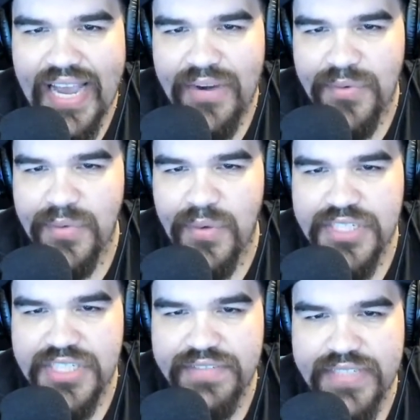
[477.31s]
I don't really
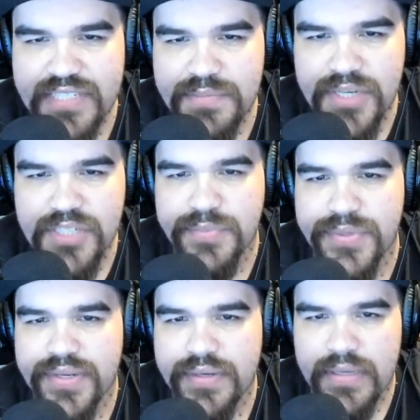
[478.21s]
watch DVDs much,
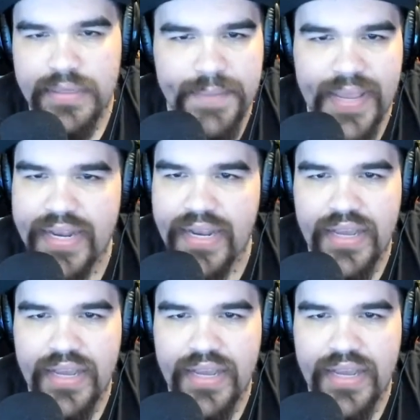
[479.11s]
but man,